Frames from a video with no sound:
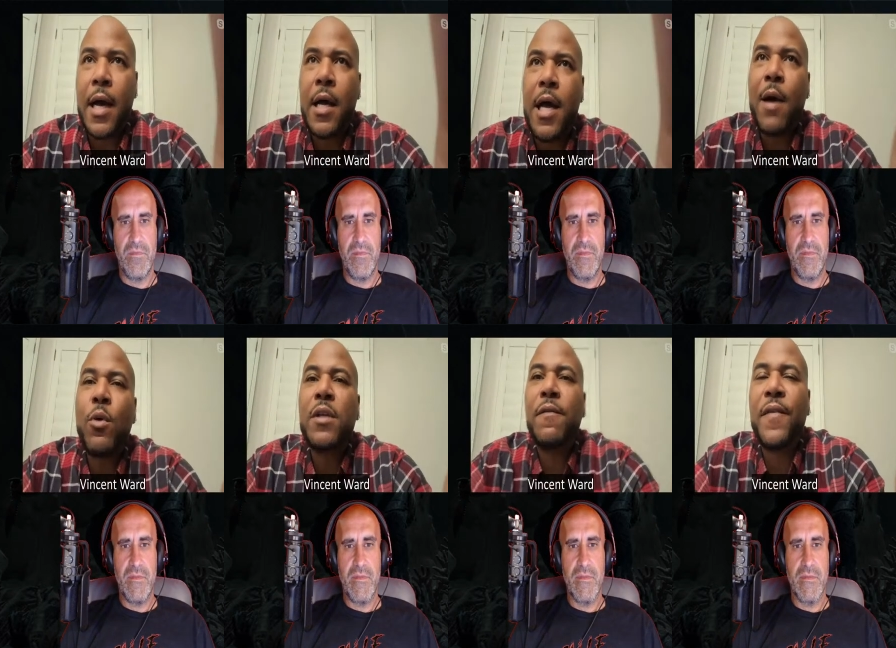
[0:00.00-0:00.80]
Speaker 1: Uh, I
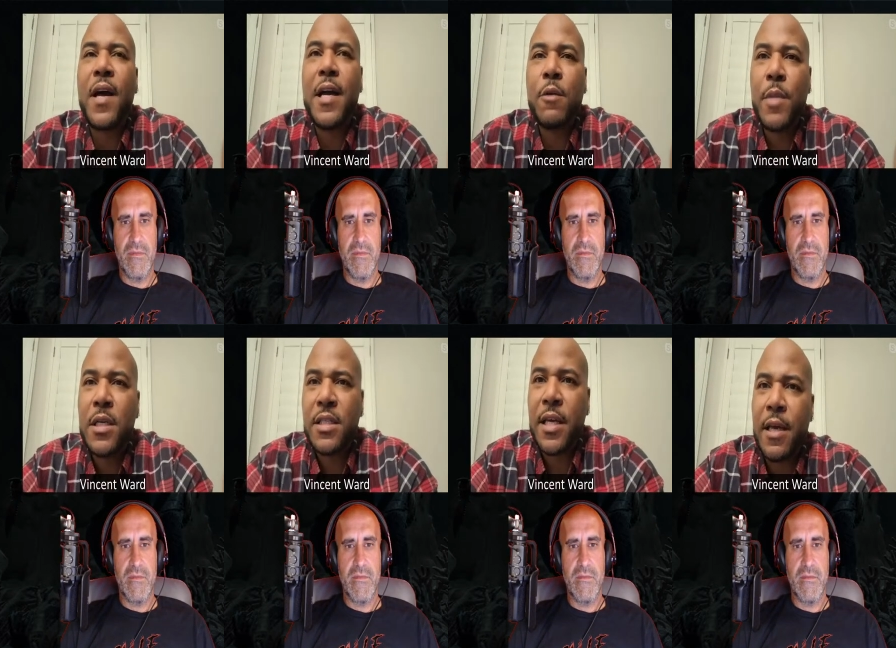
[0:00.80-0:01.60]
would define him
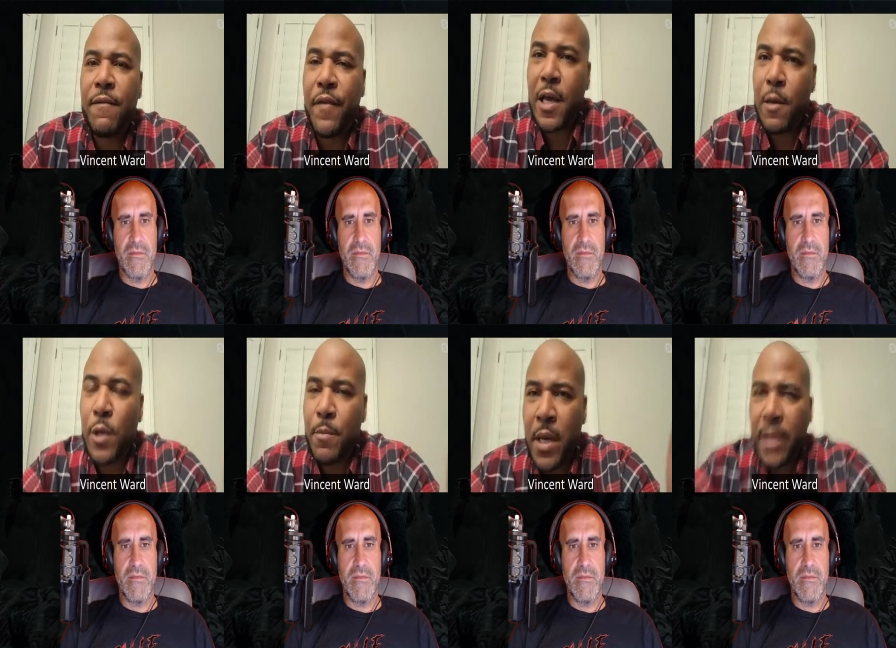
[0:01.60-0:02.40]
as a
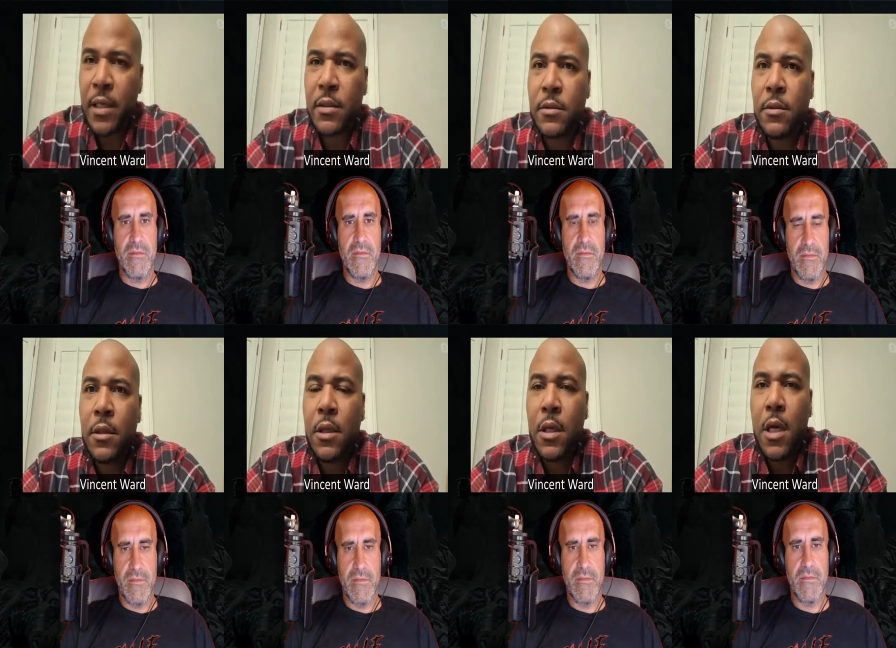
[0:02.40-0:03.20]
family man,
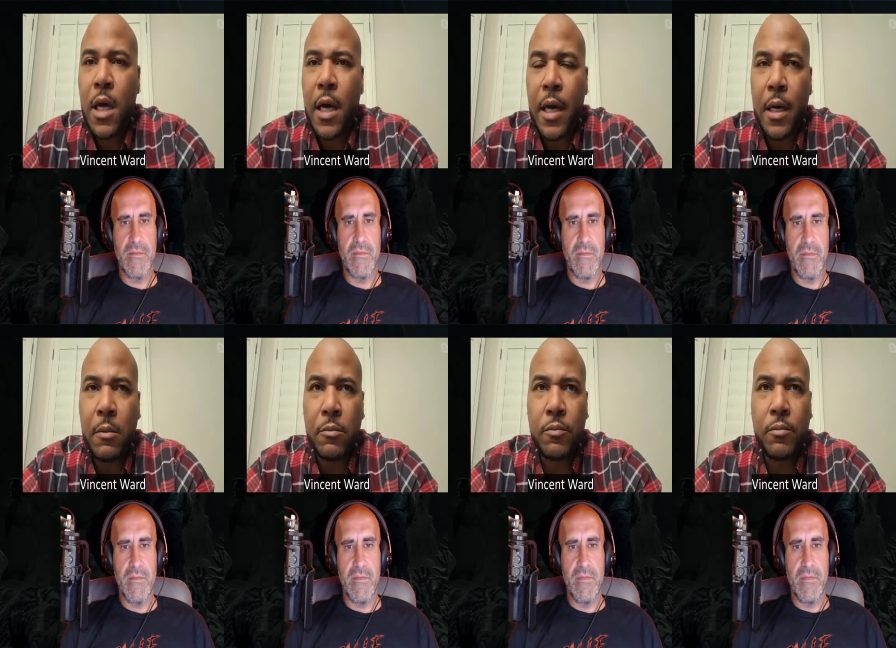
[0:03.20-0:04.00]

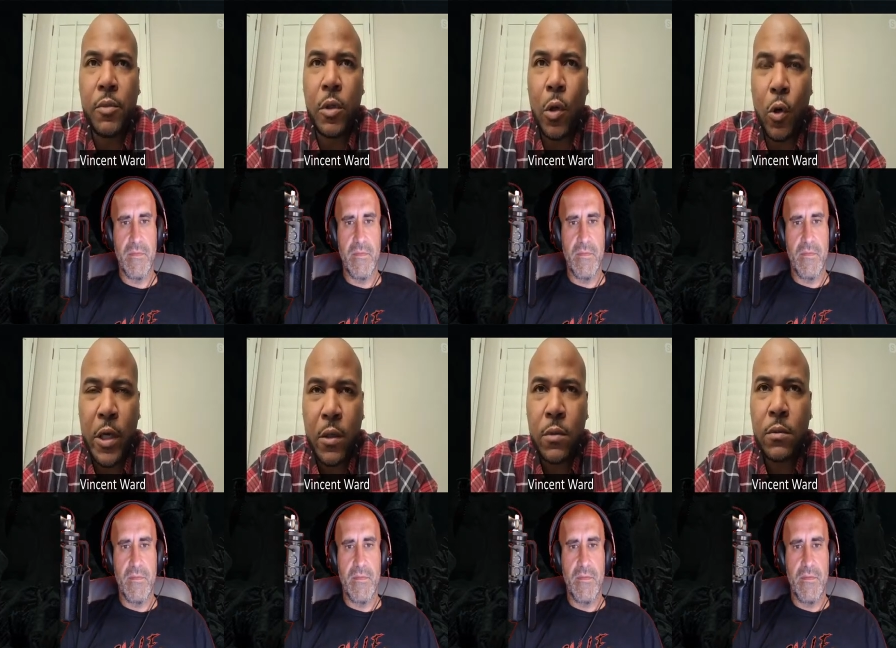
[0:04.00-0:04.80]
um,
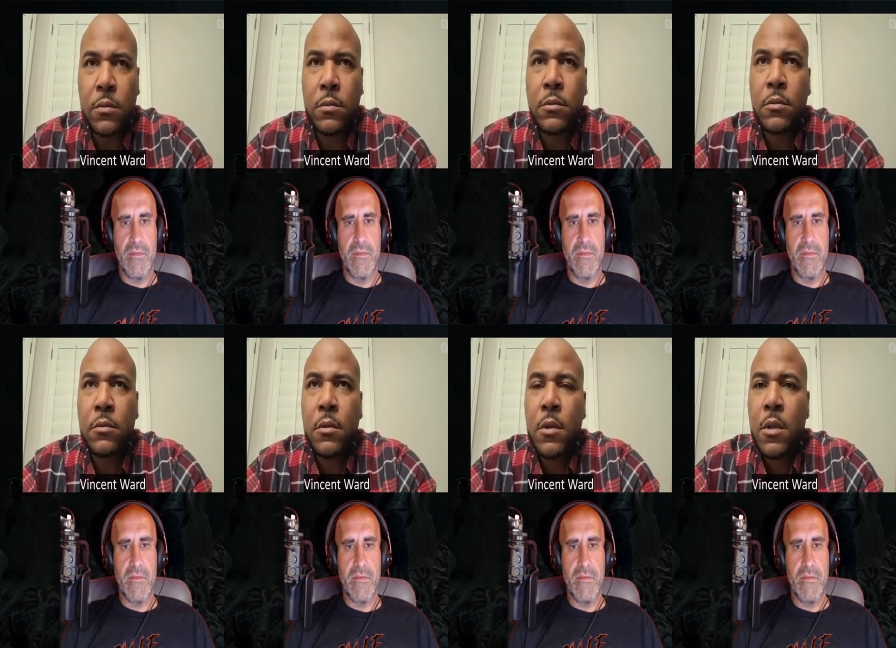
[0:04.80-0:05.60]
loyal,
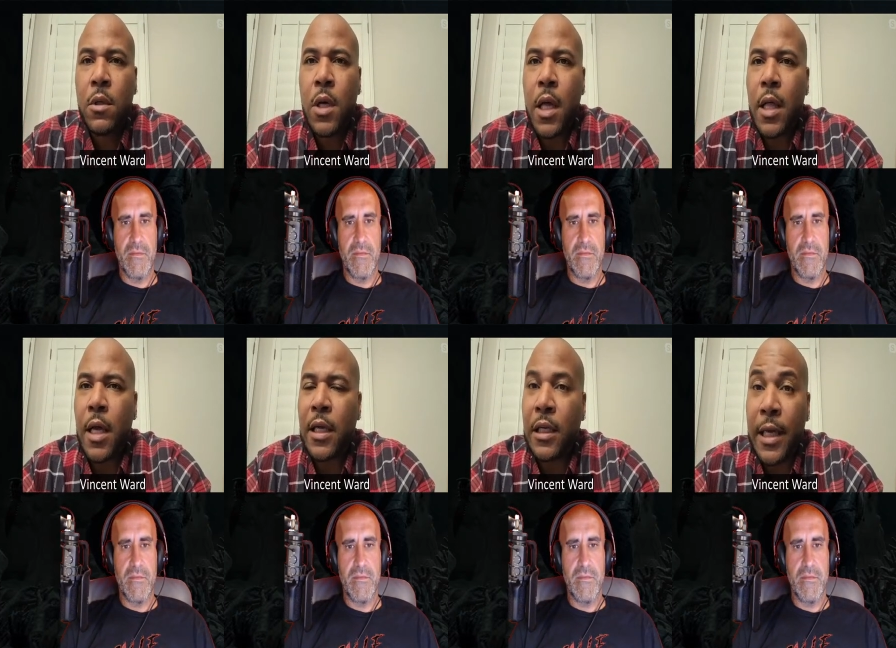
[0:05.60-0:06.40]

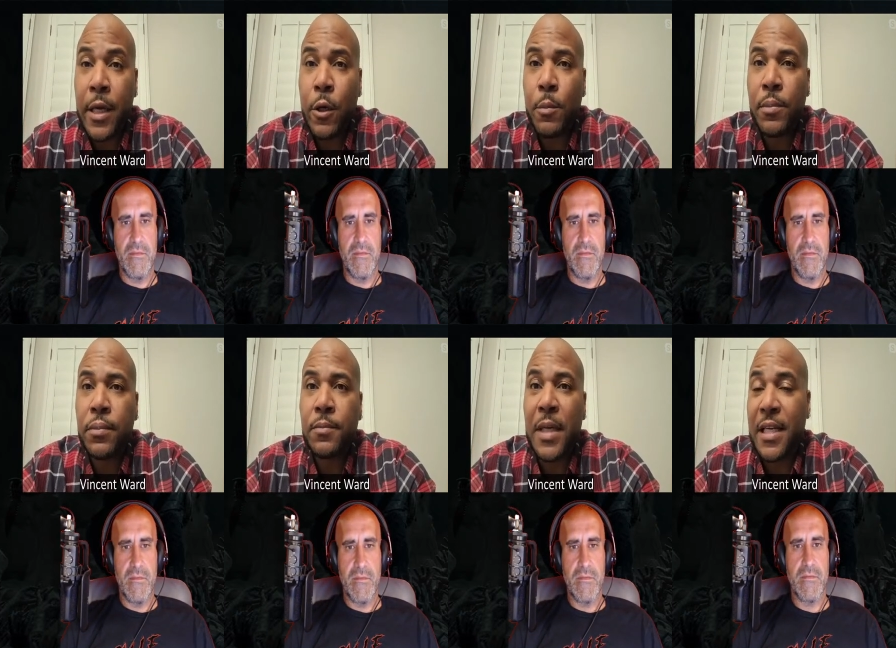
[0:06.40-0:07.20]
a leader,
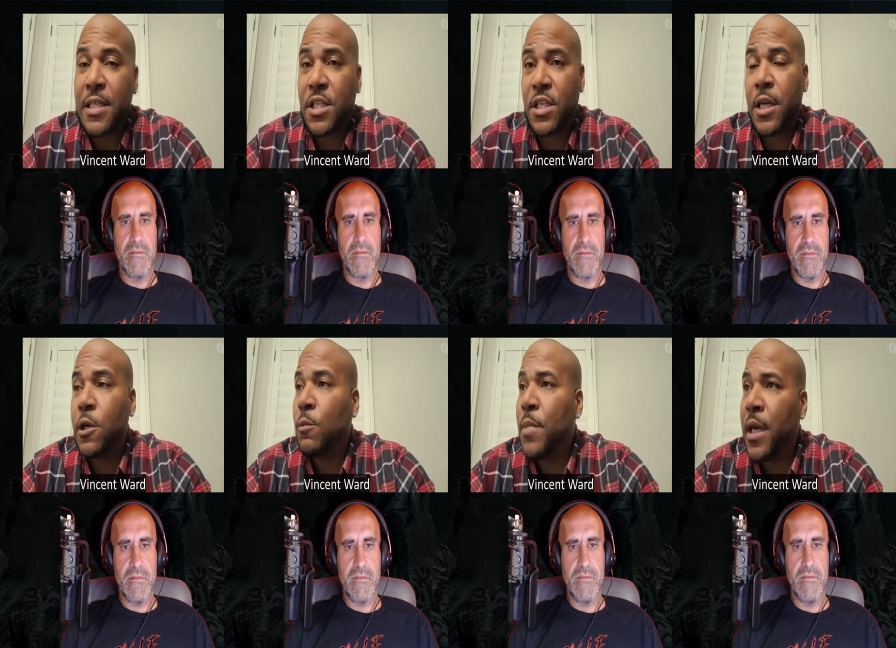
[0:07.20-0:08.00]
but can
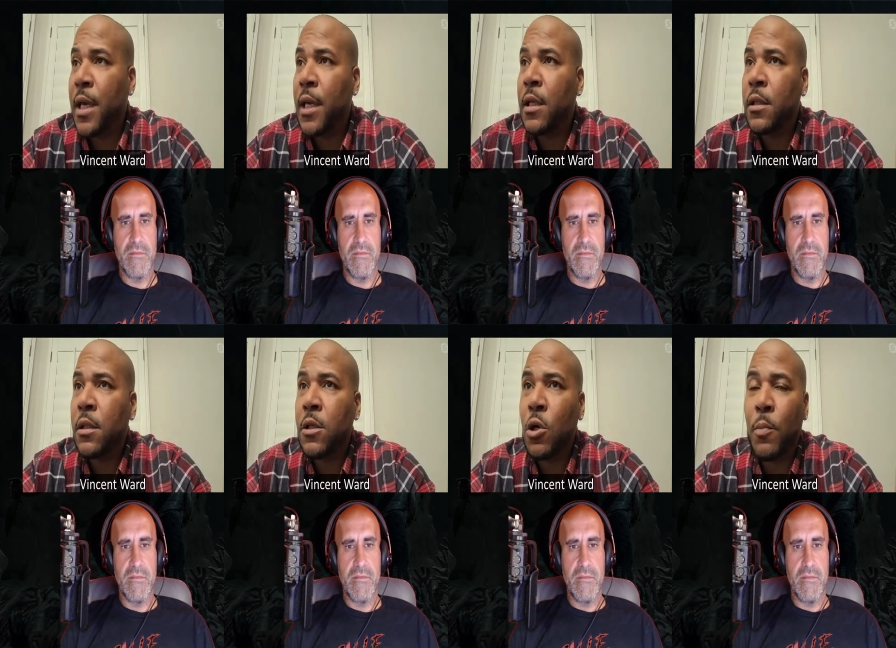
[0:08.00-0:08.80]
still be,
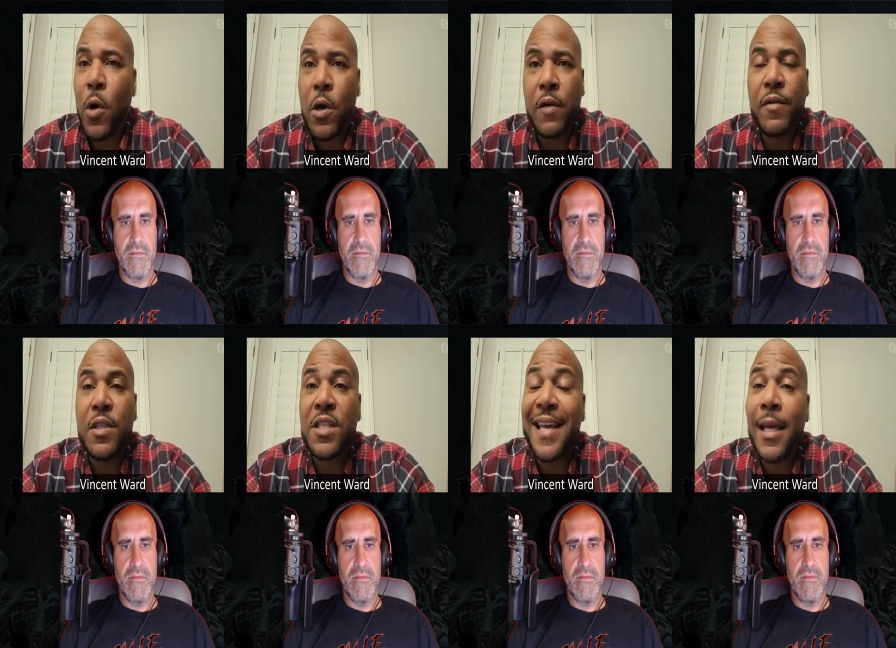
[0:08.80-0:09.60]
you know, part of
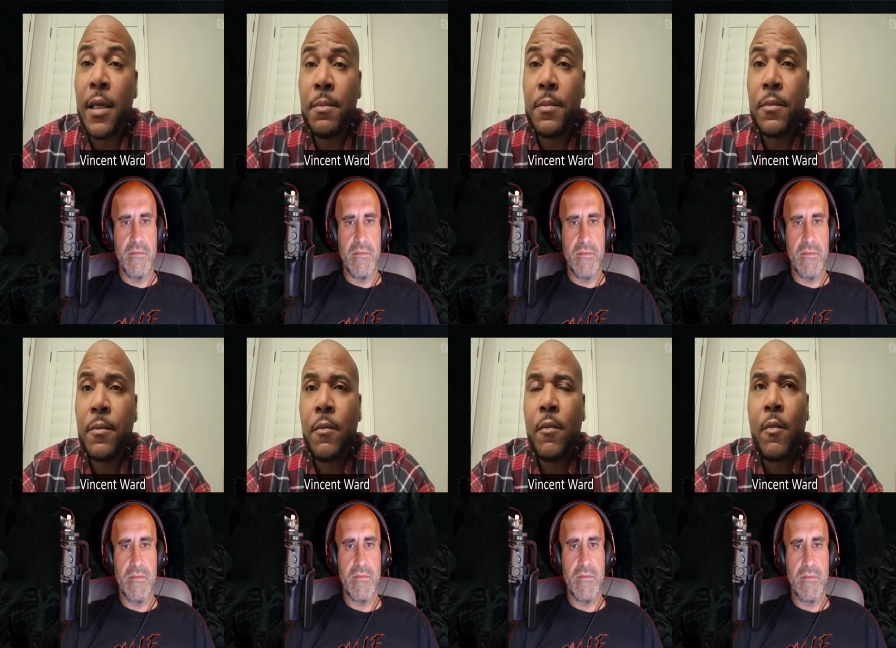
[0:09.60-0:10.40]
a team.
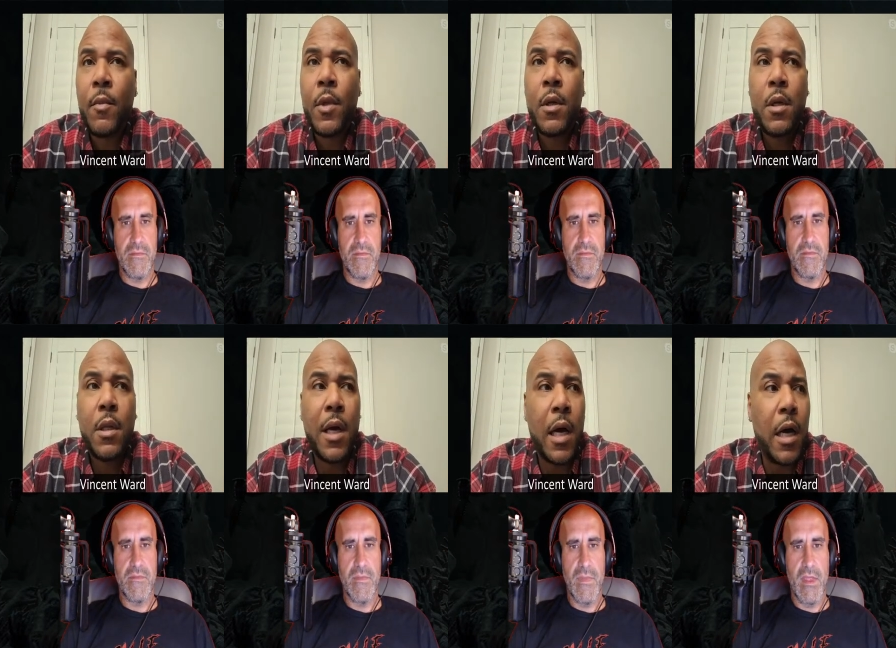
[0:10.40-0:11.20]

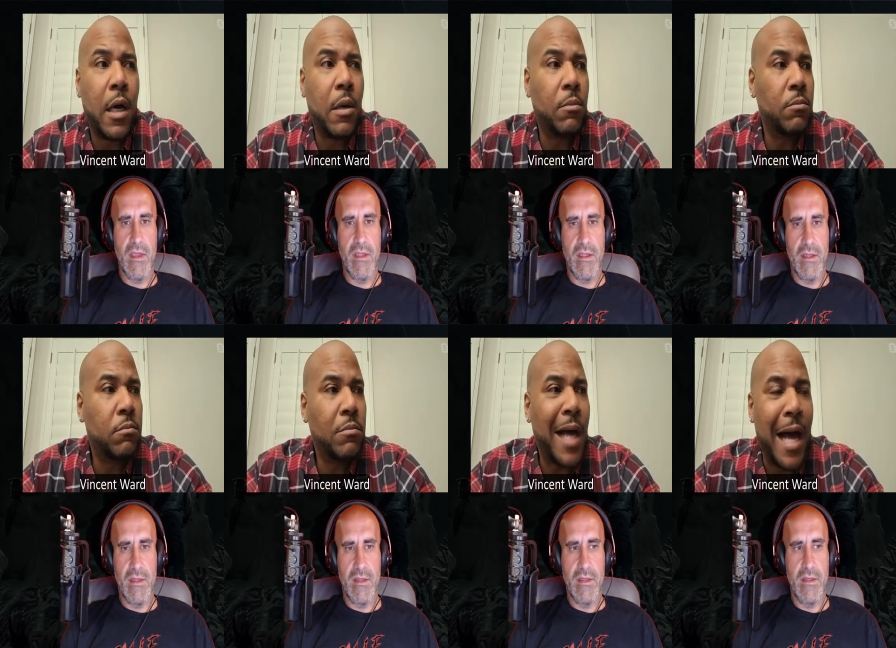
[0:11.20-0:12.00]
Um,